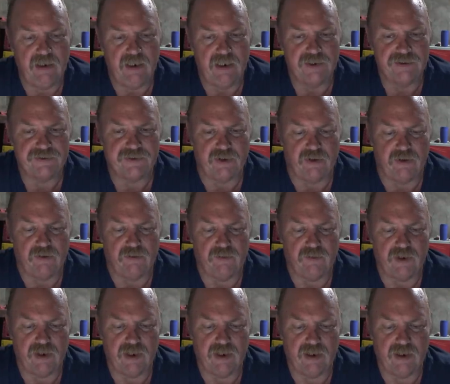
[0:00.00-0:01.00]

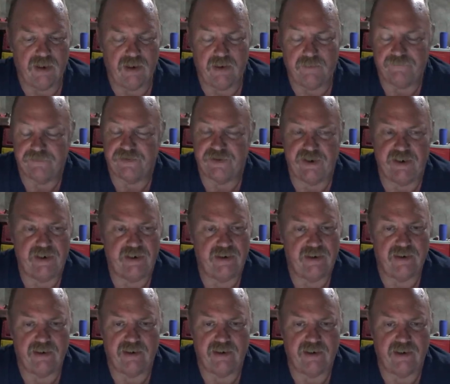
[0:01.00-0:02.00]
So if she
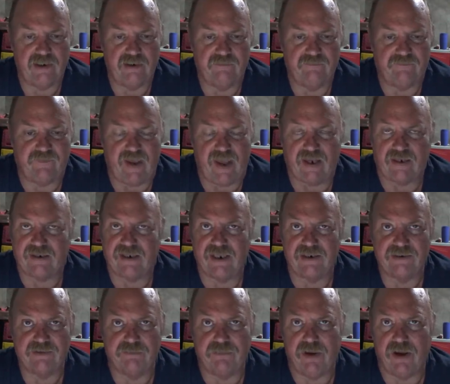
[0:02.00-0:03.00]
in fact
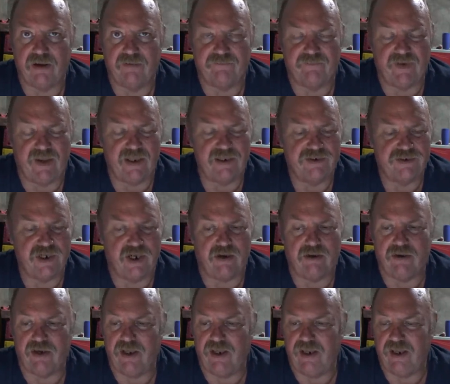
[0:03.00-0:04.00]
has a bona fide
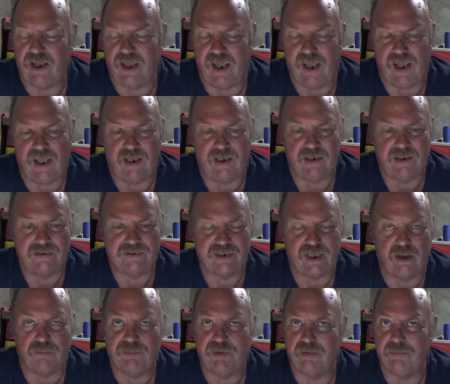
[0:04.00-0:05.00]
charity and is
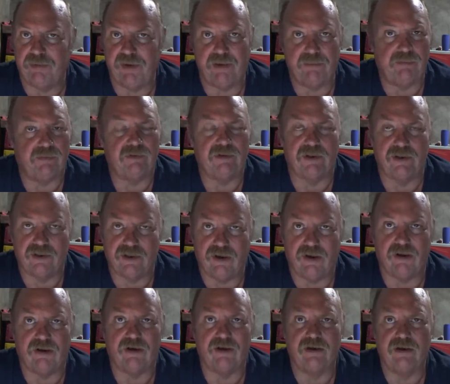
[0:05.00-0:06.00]
helping people, good
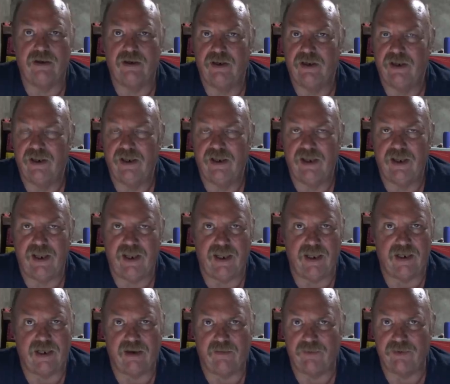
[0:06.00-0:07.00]
on her,
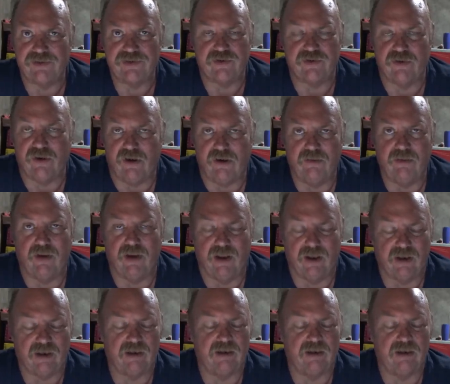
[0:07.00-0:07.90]
and I wish her all the luck.